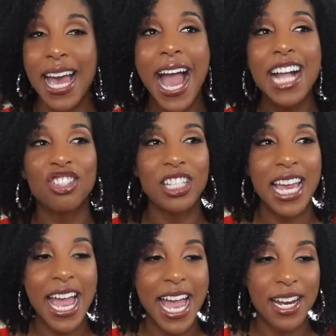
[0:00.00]
I actually
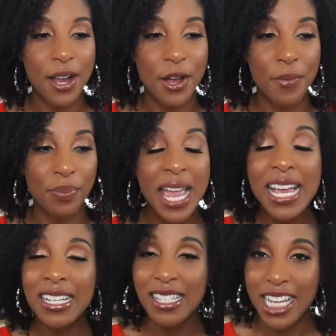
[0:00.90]
had um,
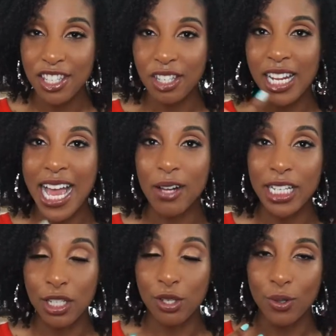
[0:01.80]
tested it out
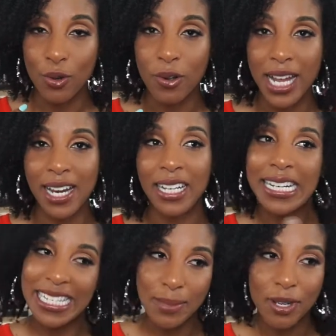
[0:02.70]
in store and a
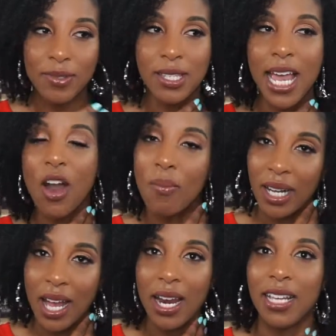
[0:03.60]
customer was like, oh
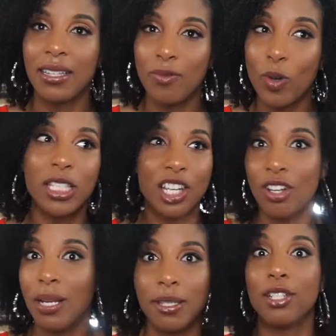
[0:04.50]
my God, like what's on
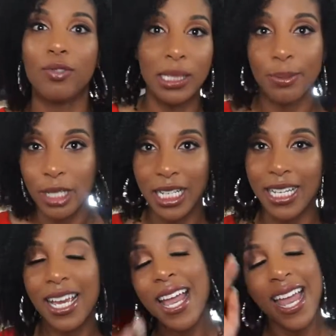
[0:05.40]
your lips look really
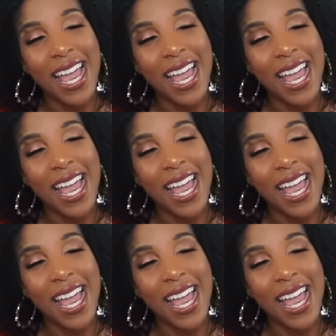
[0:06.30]
pretty.